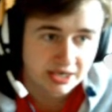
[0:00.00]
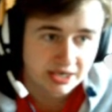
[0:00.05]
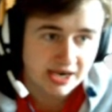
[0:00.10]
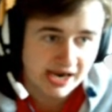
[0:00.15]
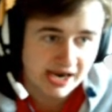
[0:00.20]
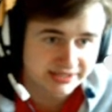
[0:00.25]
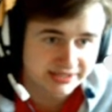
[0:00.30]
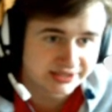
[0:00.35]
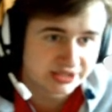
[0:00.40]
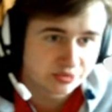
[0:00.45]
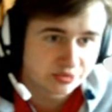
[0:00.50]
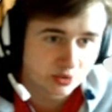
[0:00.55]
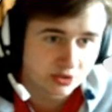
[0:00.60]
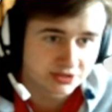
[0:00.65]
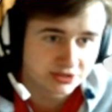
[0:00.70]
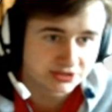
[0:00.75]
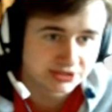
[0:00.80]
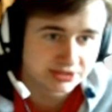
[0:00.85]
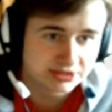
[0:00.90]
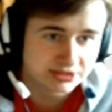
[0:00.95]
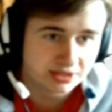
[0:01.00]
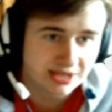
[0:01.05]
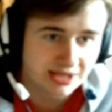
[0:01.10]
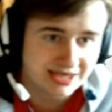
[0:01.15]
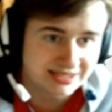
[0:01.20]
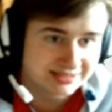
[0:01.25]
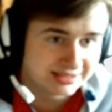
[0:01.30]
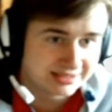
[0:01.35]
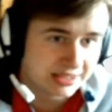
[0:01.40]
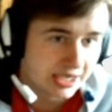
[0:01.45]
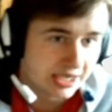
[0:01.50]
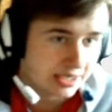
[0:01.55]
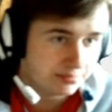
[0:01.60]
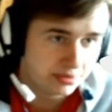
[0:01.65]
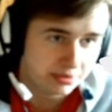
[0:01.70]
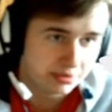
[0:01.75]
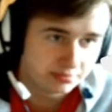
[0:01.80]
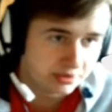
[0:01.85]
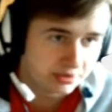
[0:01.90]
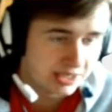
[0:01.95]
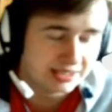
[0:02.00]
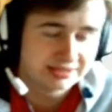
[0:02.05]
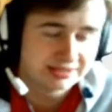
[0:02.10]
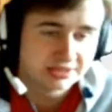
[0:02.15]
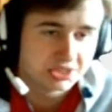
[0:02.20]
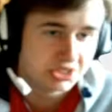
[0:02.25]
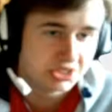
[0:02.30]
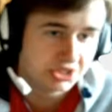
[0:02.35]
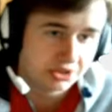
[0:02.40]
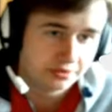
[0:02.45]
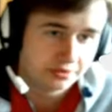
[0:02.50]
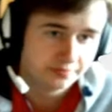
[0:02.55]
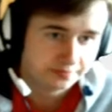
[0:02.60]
as it was last year.